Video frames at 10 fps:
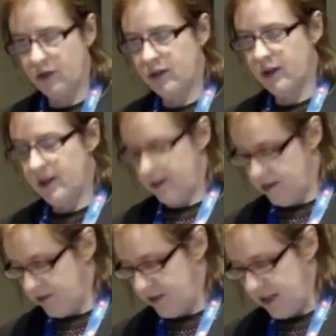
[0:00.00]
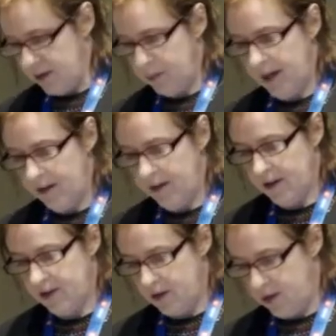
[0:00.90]
Because there are distinct
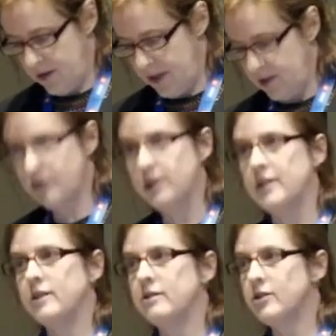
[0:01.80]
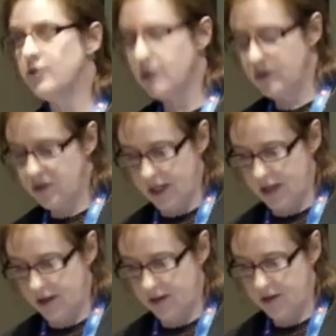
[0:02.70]
periods in Earth history that are
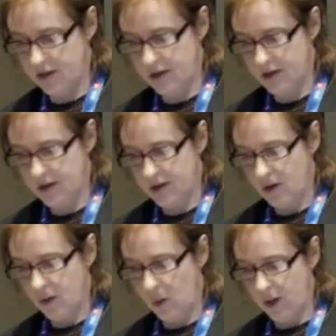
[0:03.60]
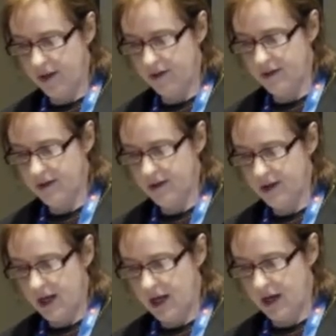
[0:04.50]
associated
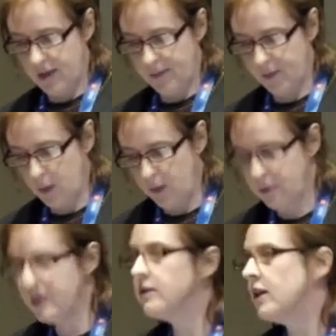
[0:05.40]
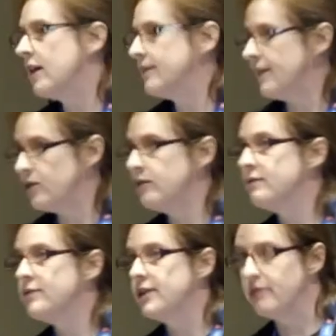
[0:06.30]
with, um, with
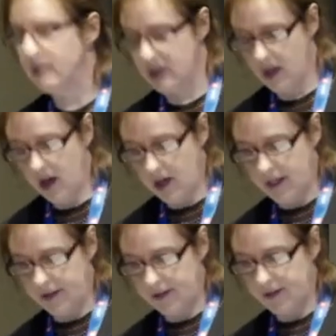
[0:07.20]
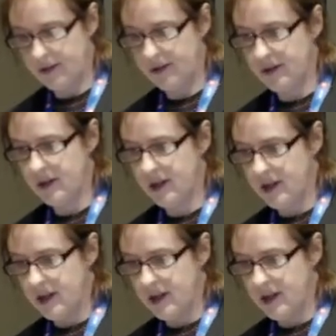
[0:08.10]
mineralization of different kinds.